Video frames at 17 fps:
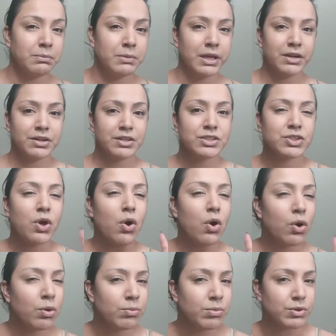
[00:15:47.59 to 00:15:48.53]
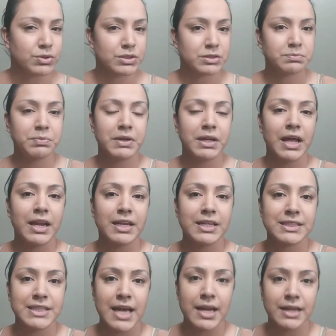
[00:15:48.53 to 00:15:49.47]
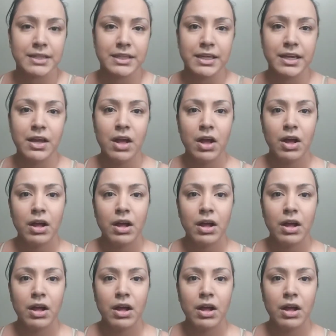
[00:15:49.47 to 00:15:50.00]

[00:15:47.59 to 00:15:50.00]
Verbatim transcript: mirrors, almost, but not exactly.